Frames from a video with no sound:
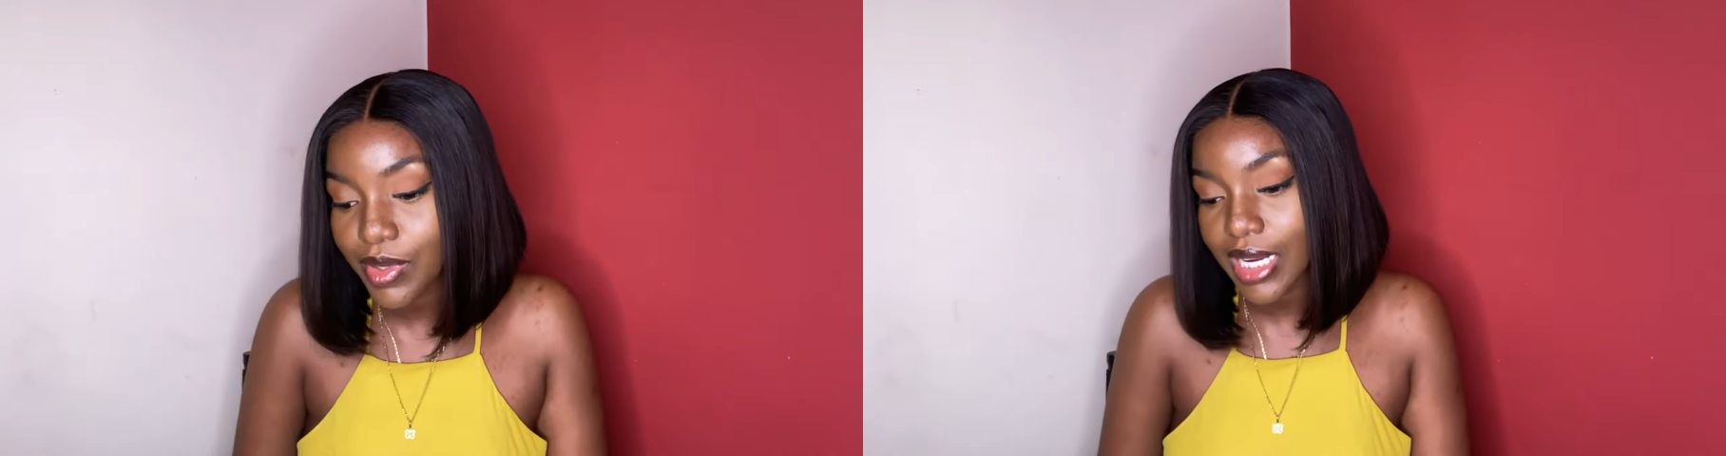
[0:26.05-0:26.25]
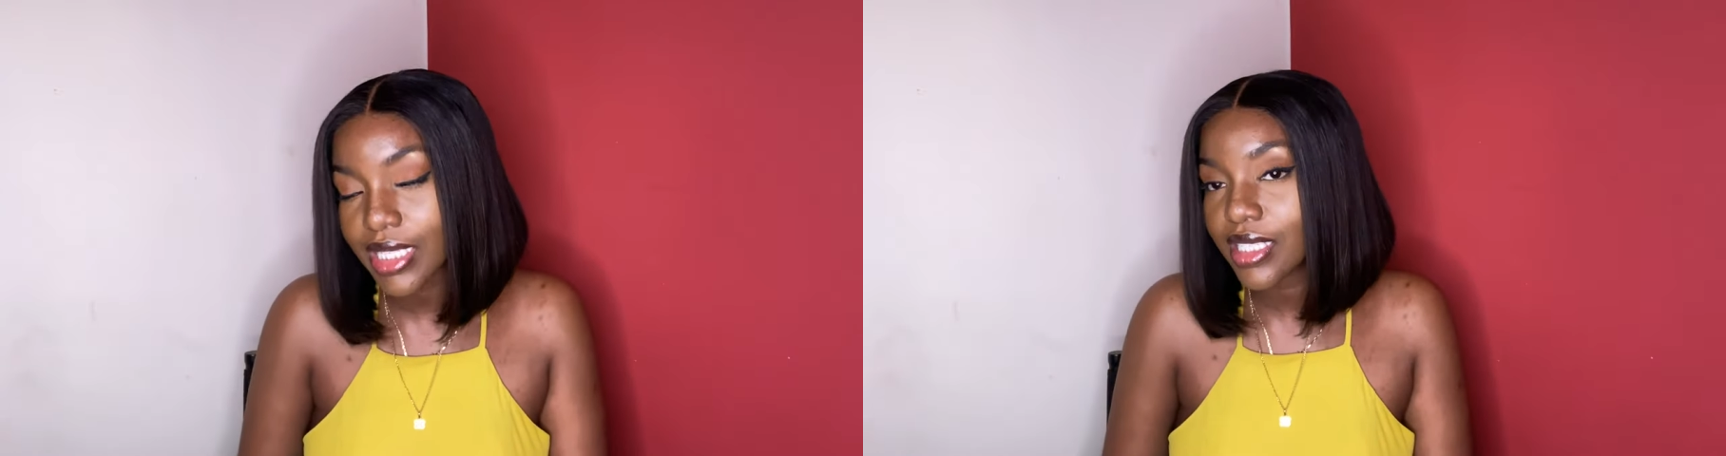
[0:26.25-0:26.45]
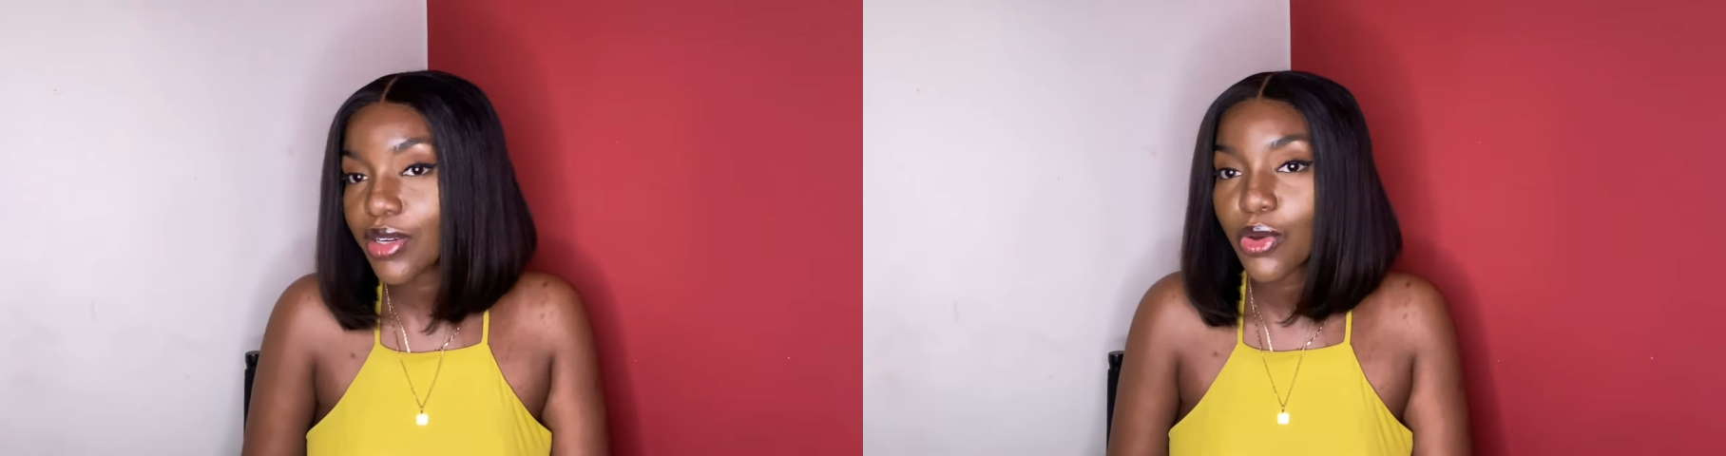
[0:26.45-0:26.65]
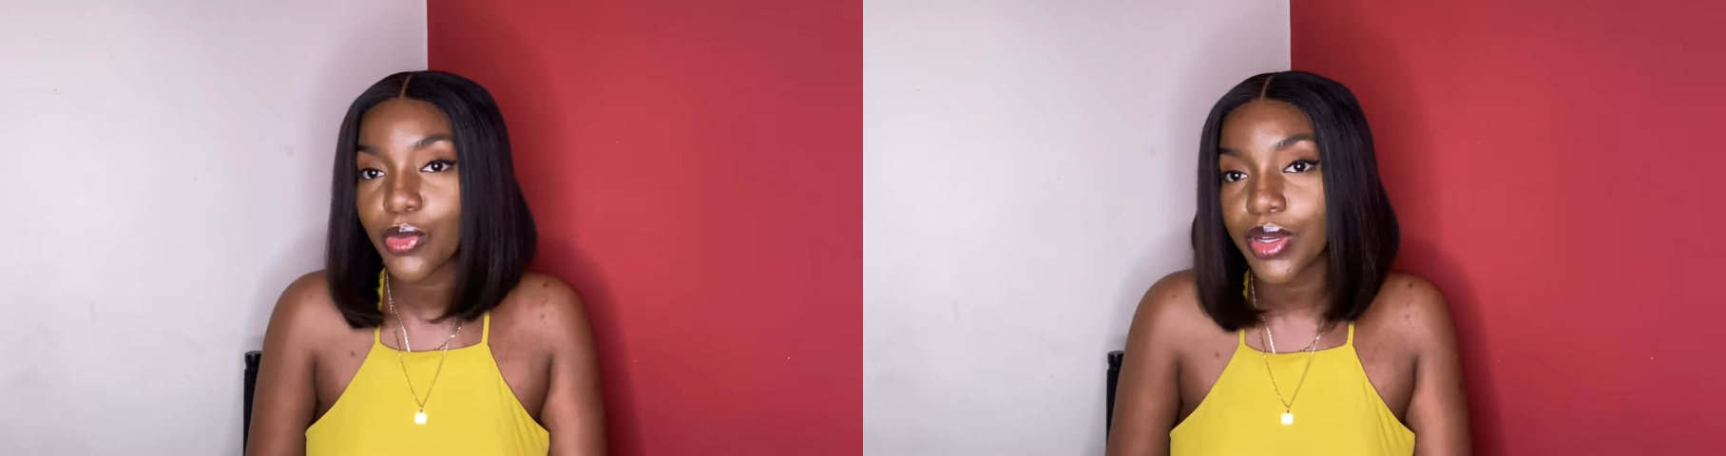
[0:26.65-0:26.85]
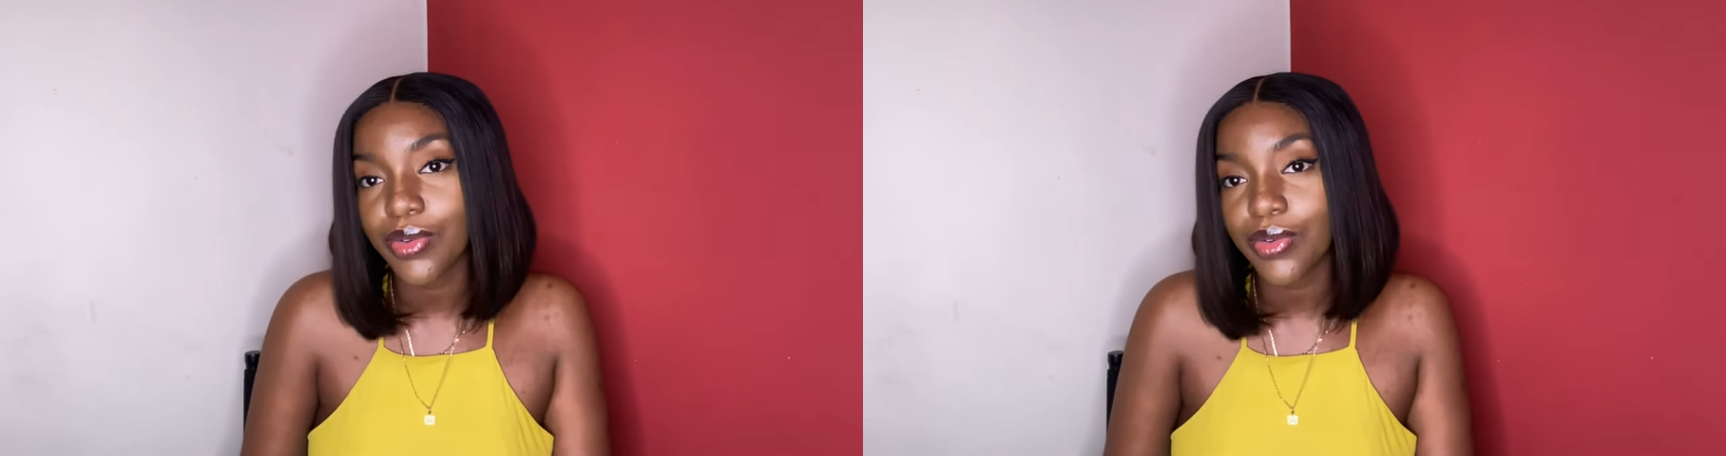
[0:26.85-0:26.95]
related or wig